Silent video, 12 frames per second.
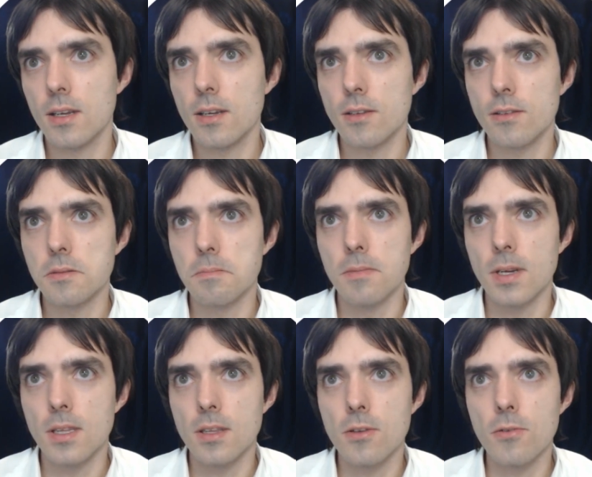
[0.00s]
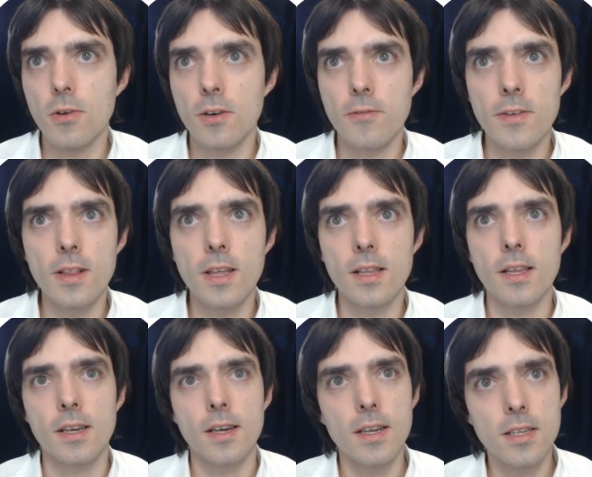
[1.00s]
And you are feeling
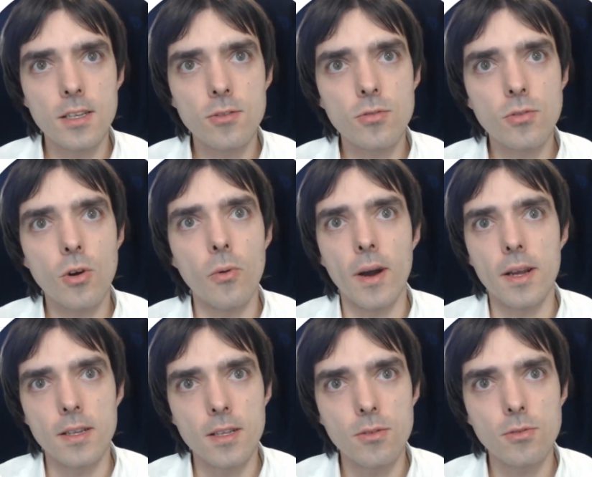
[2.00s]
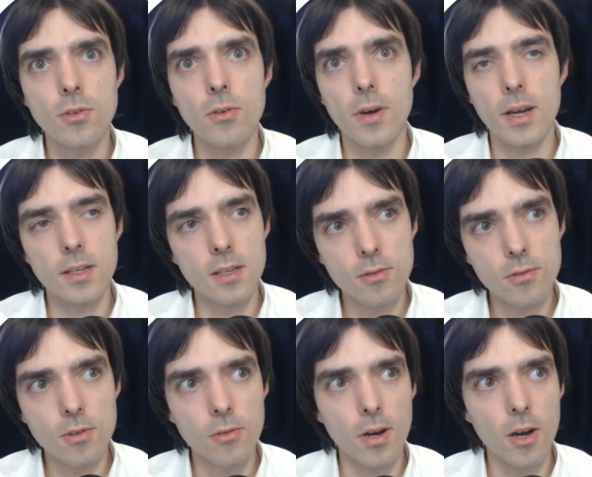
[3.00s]
like, I need to know
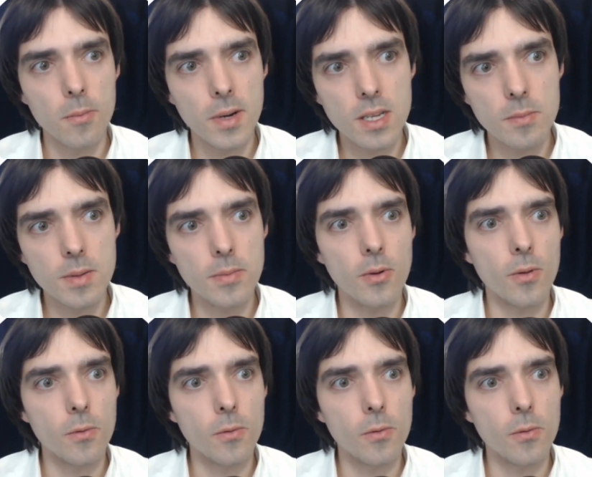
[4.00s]
how many people,